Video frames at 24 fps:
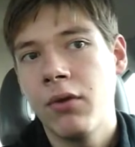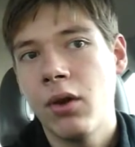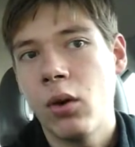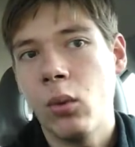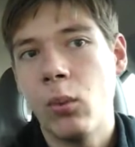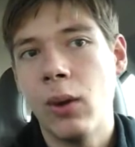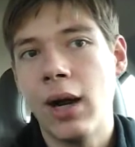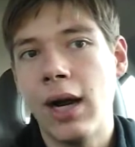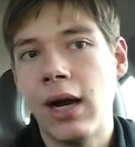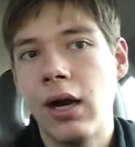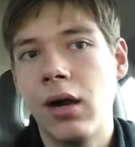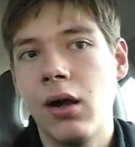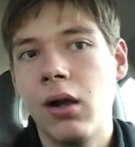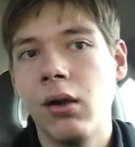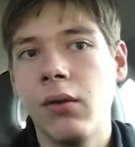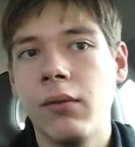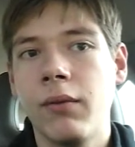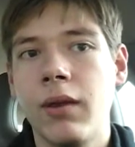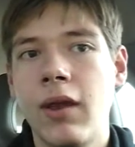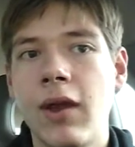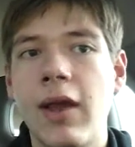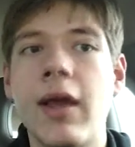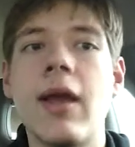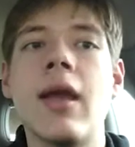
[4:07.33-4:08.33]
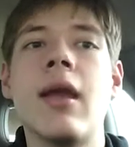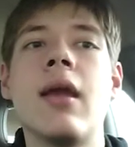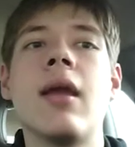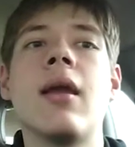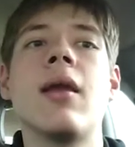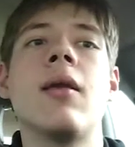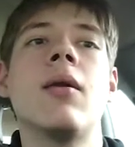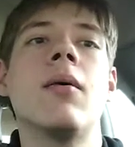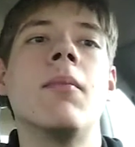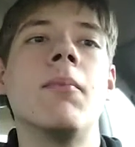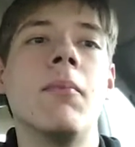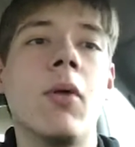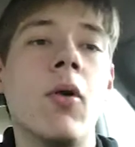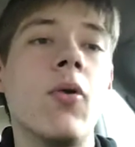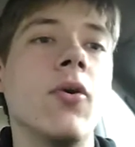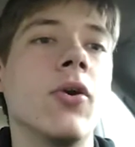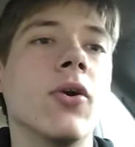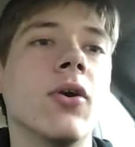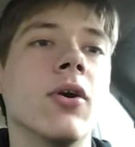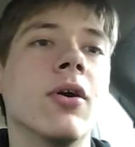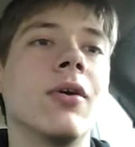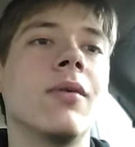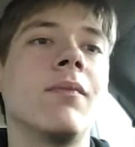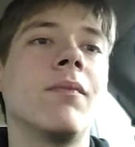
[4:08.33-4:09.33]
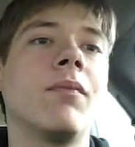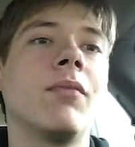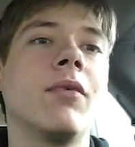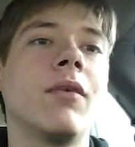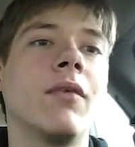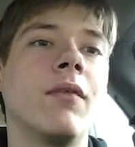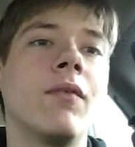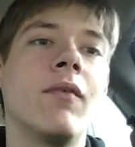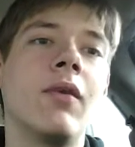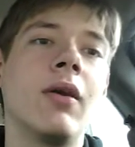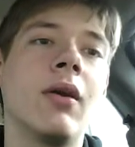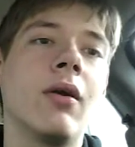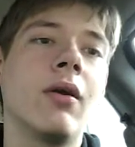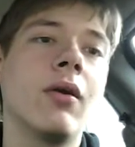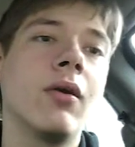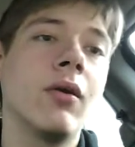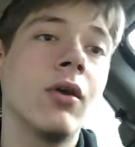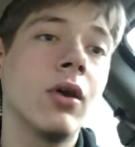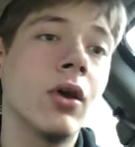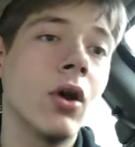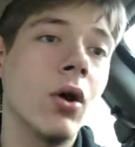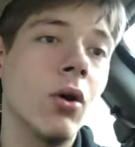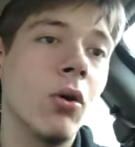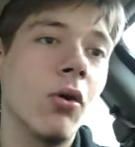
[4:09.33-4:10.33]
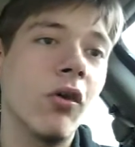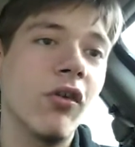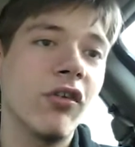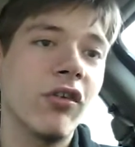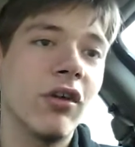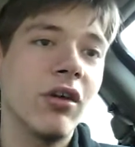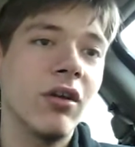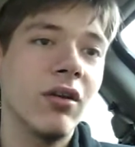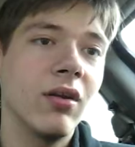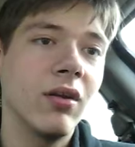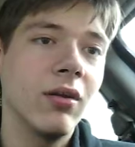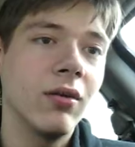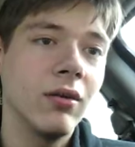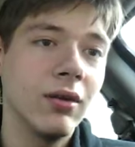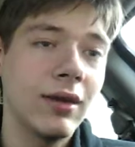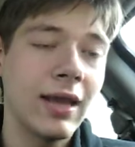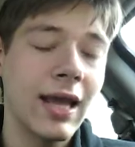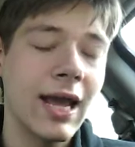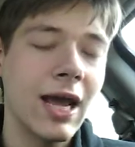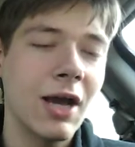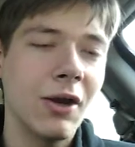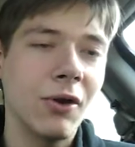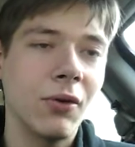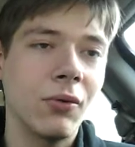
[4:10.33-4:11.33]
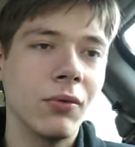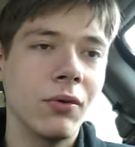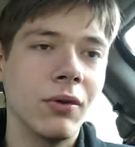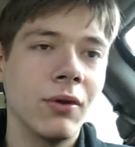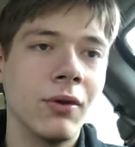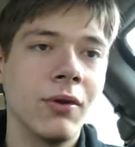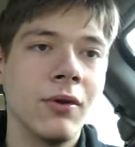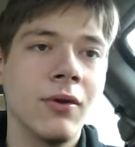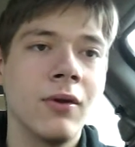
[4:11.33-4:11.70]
while a motor goes down.